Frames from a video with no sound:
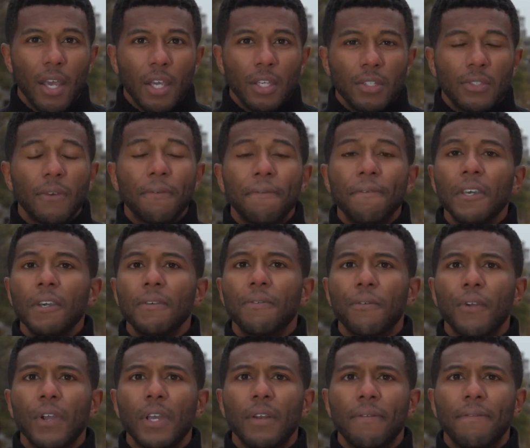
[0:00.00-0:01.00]
So feel
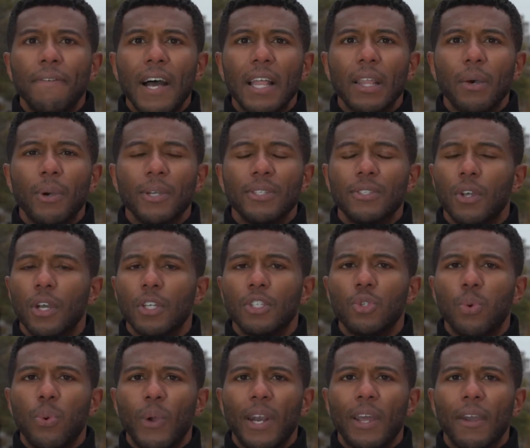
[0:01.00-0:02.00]
free to follow us on
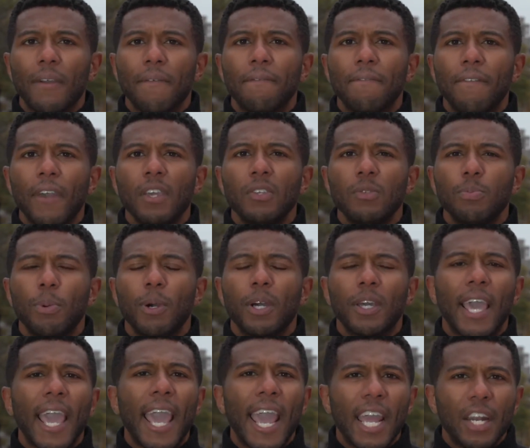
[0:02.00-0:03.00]
Twitter,
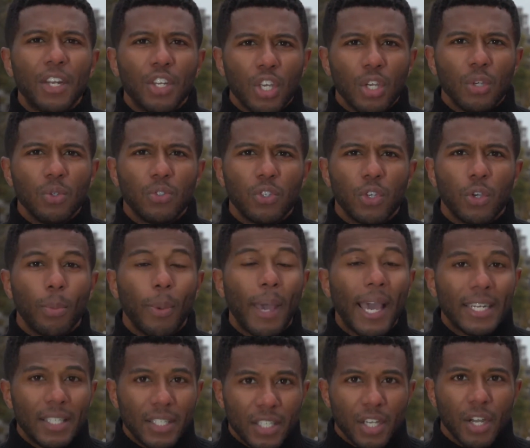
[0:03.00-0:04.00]
Facebook, and YouTube
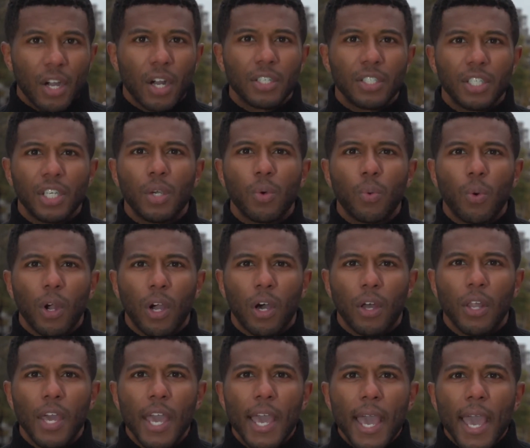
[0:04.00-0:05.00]
at TRT
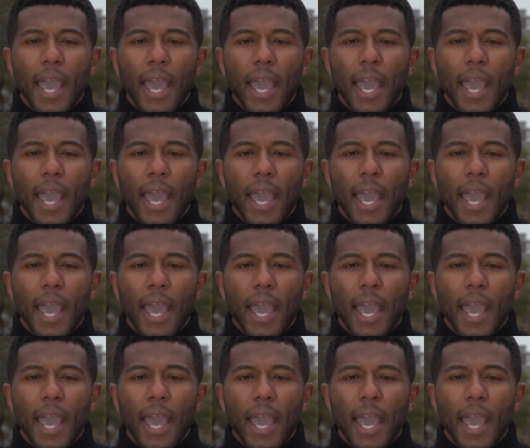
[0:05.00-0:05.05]
World.